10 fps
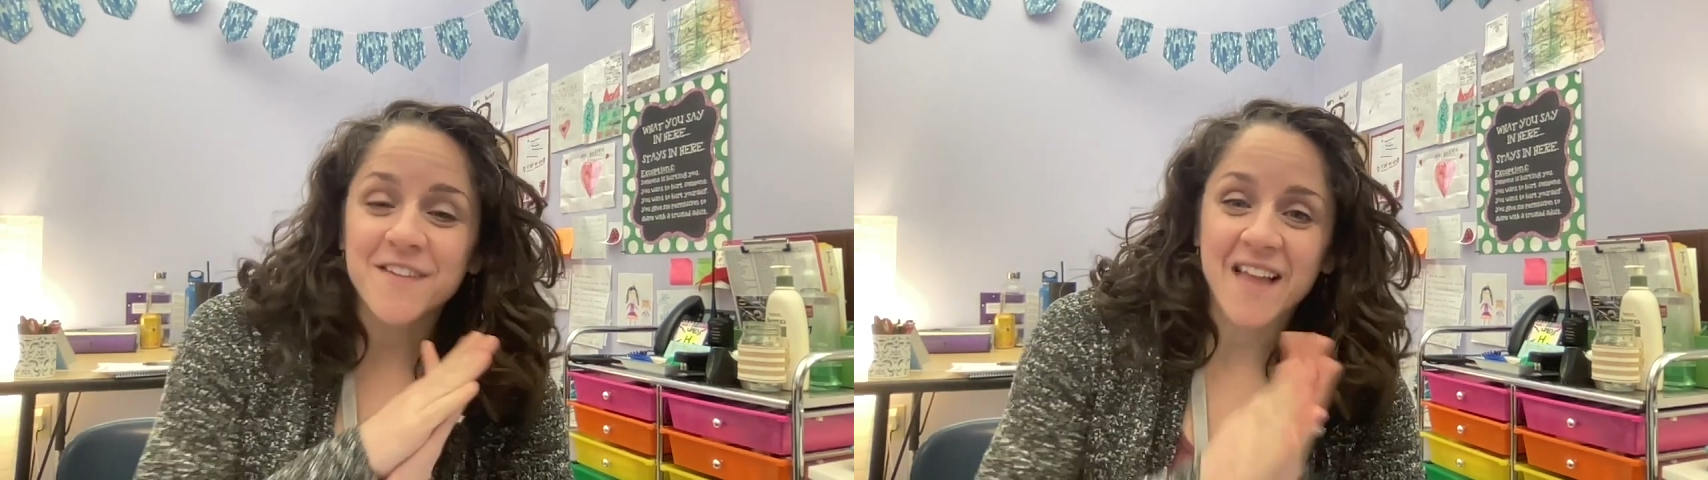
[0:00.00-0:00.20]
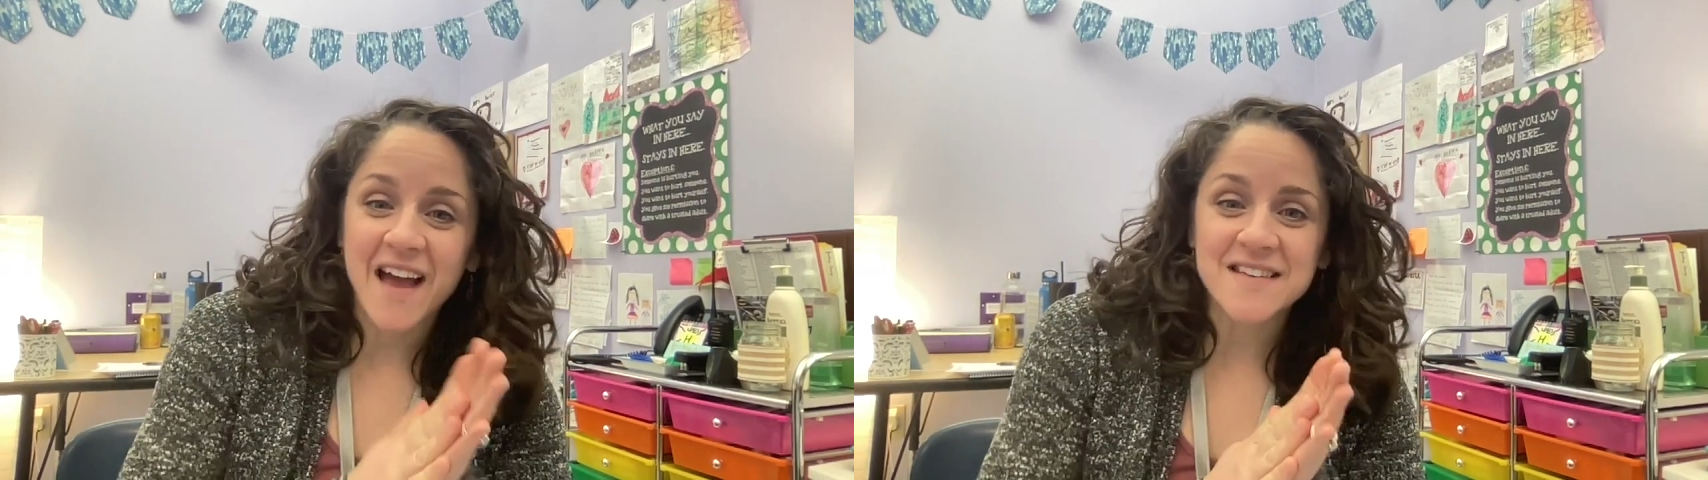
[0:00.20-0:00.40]

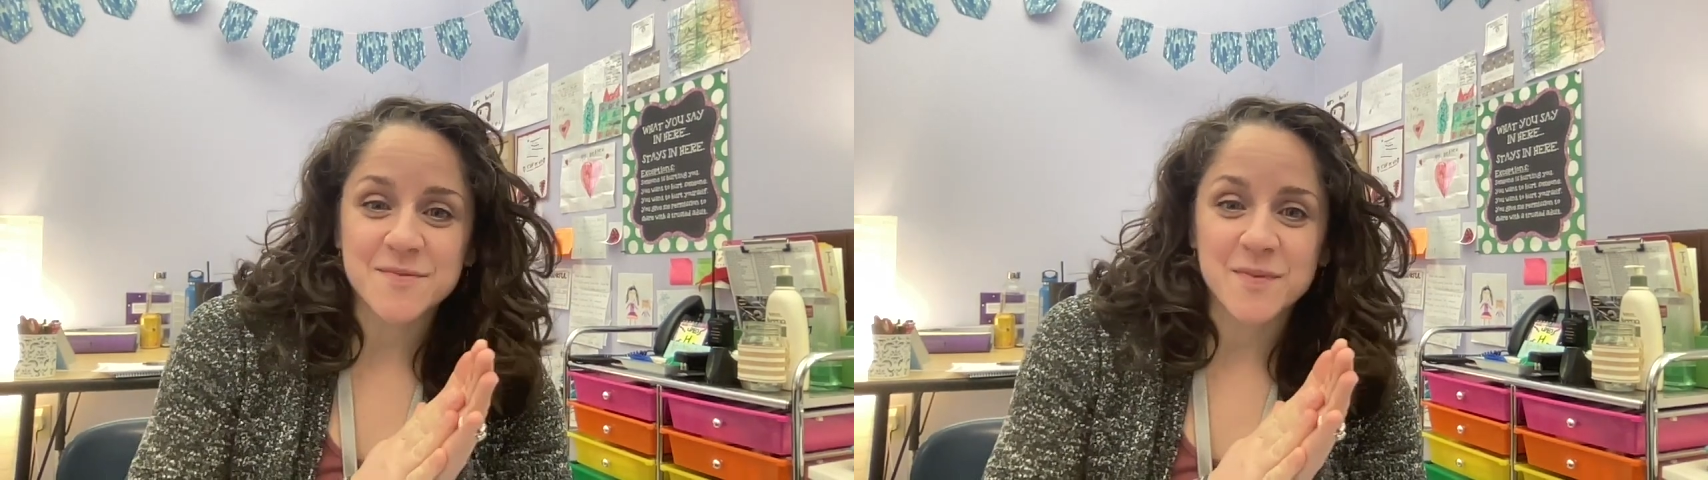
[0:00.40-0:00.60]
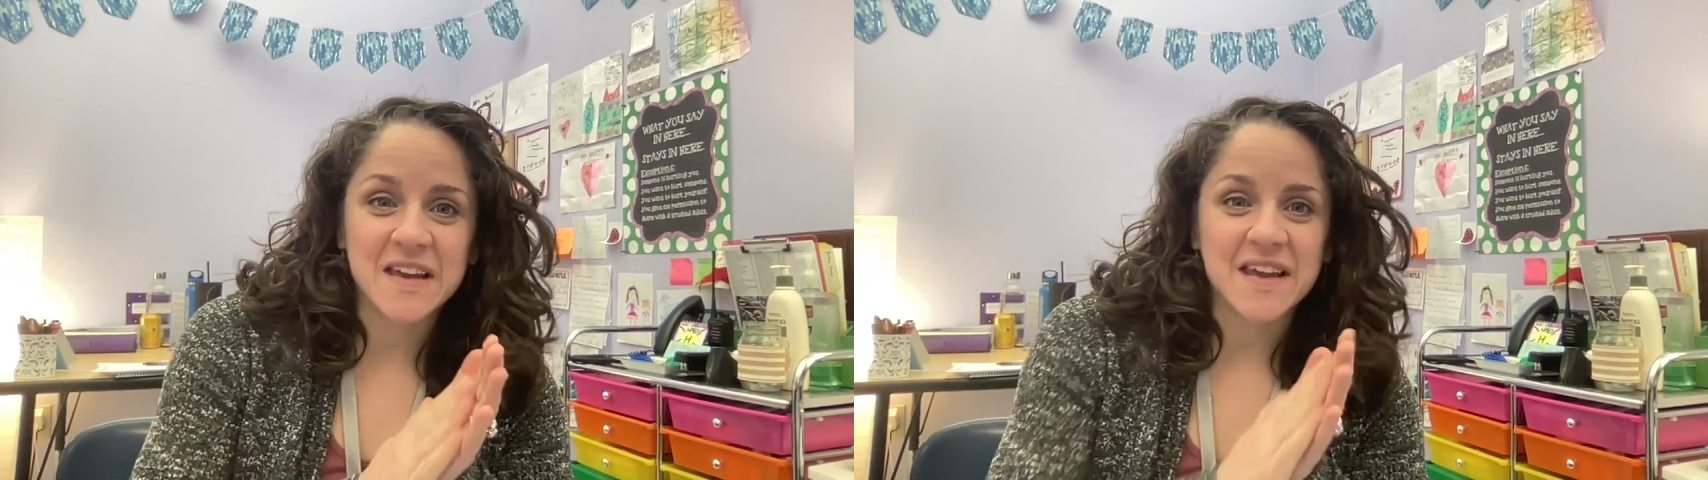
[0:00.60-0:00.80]

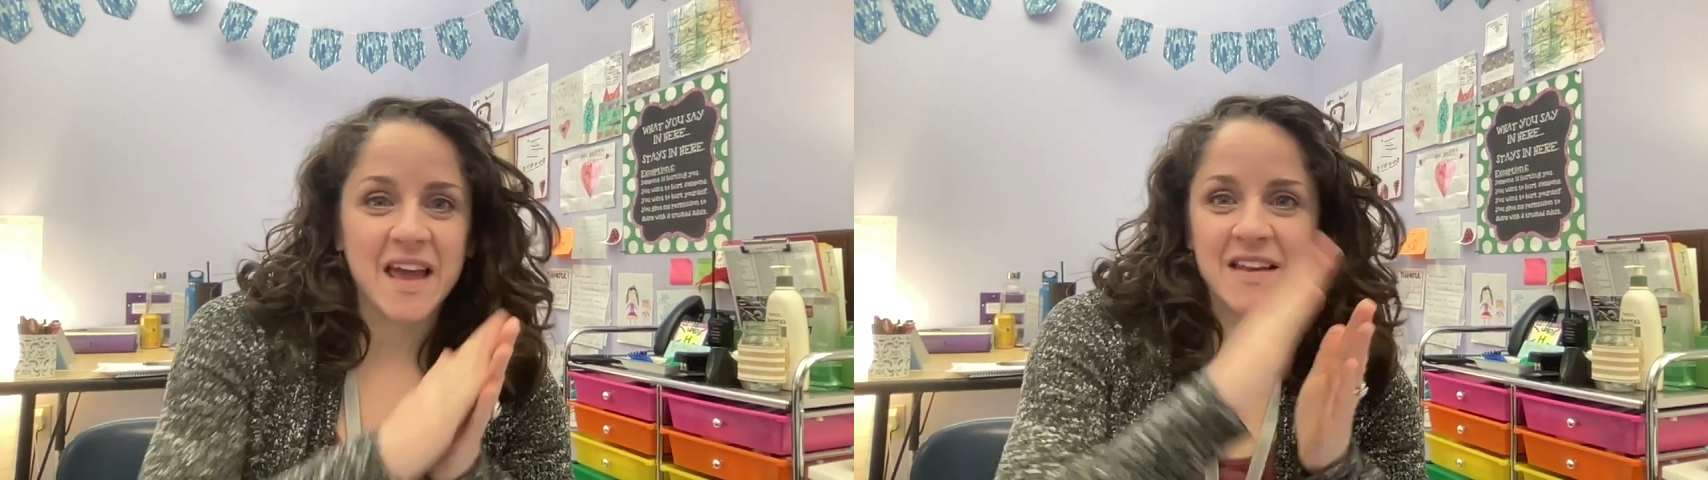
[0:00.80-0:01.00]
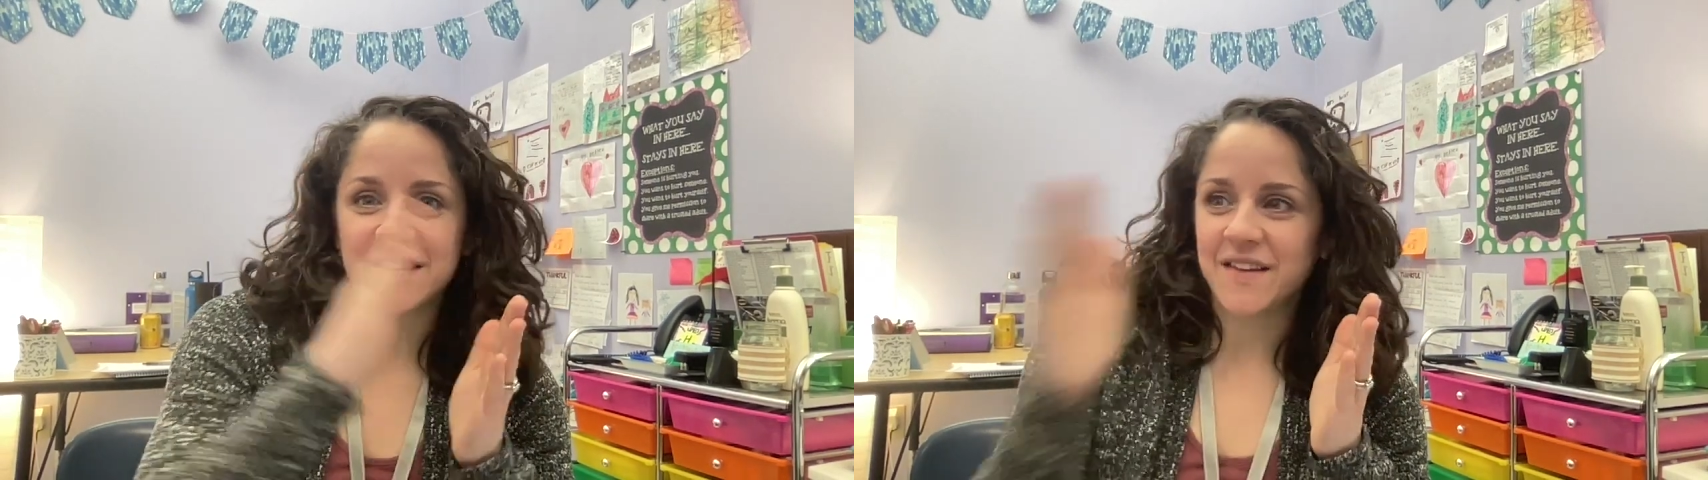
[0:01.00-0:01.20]
last week
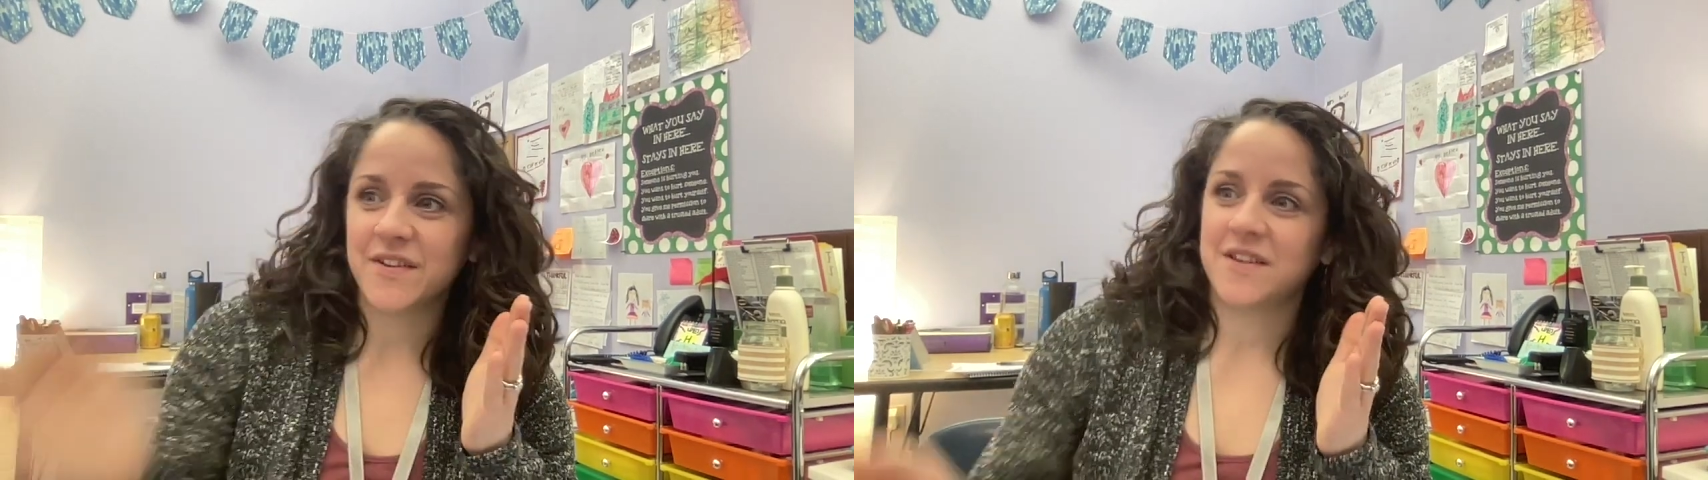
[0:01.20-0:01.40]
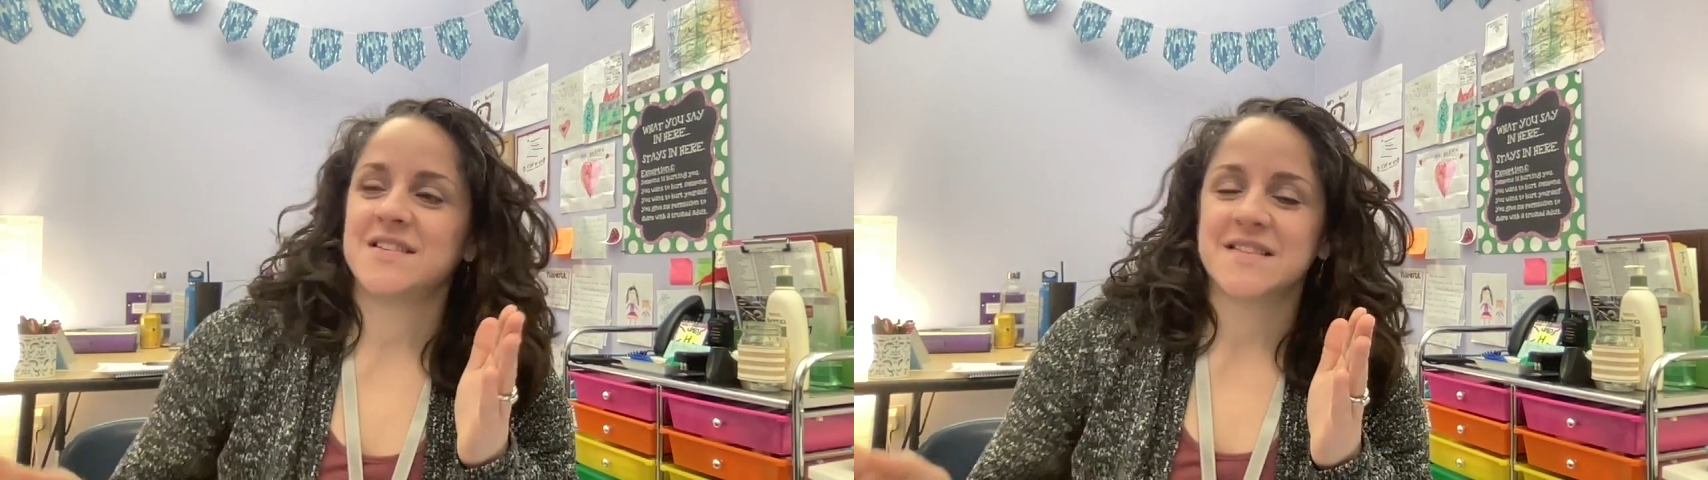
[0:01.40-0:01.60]
and
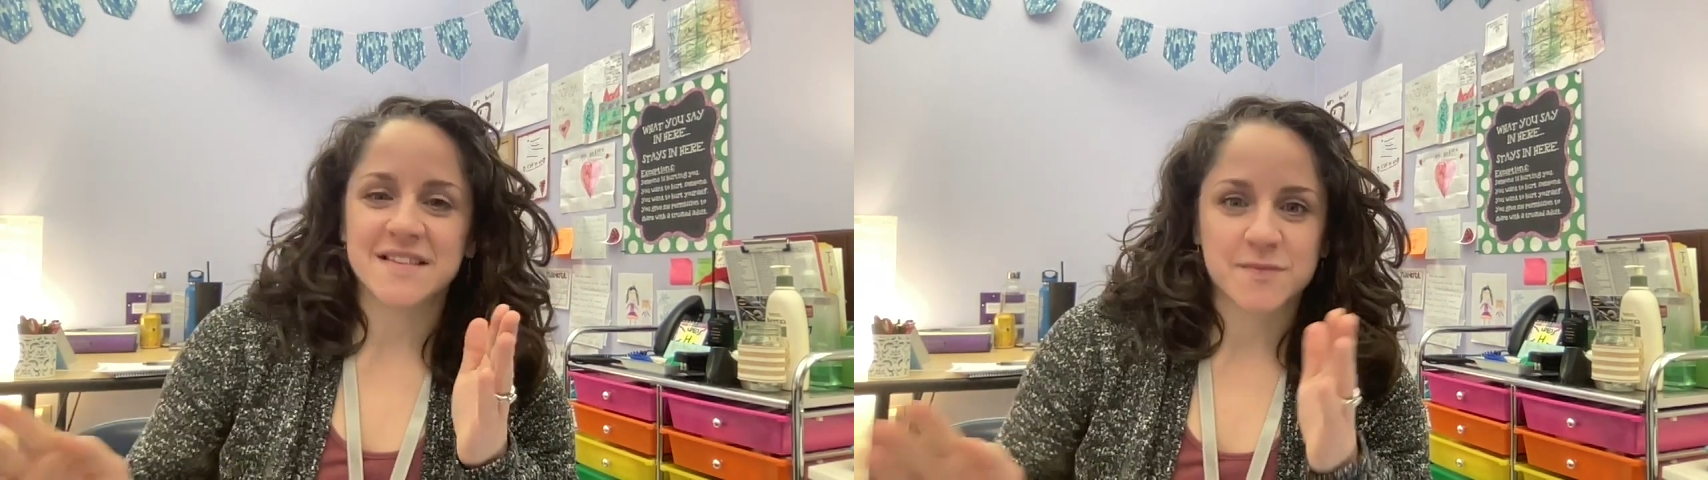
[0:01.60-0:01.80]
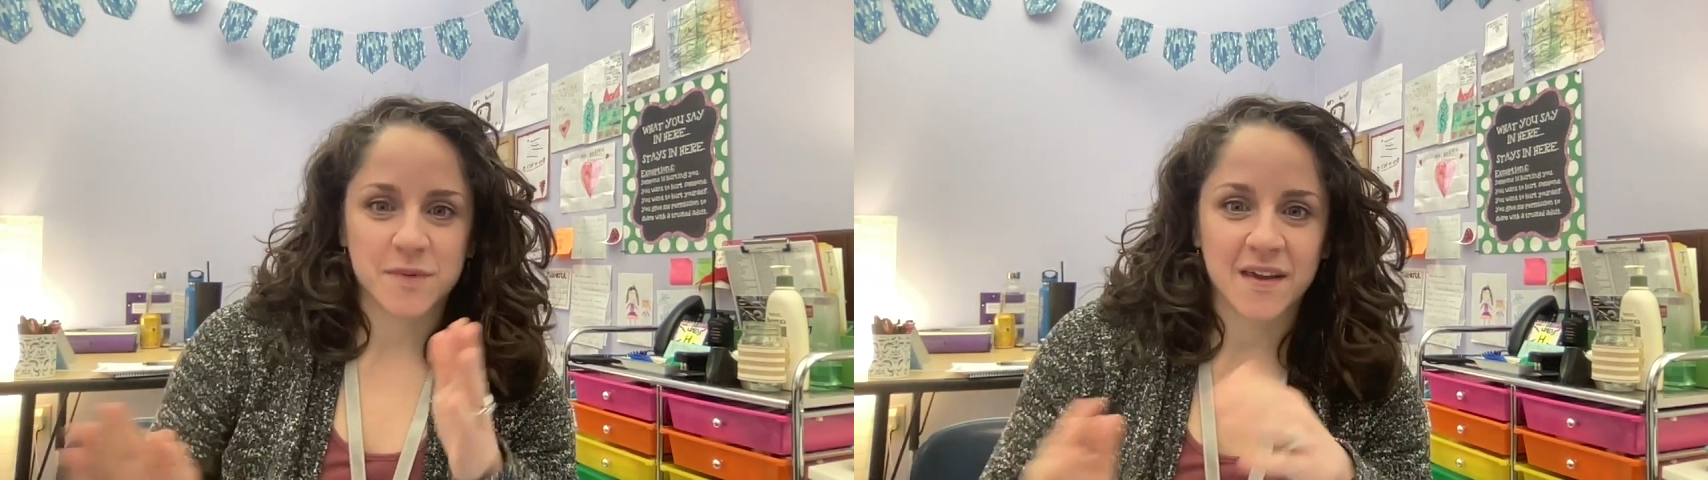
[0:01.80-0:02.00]
even into
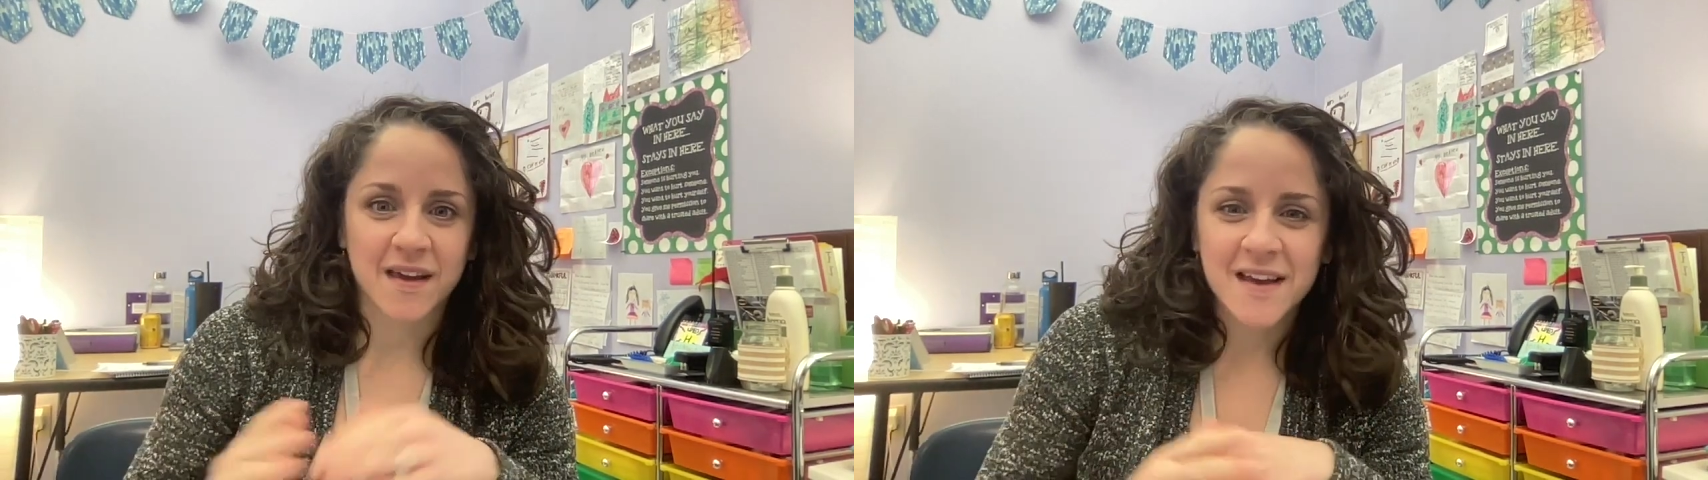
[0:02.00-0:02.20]
this week,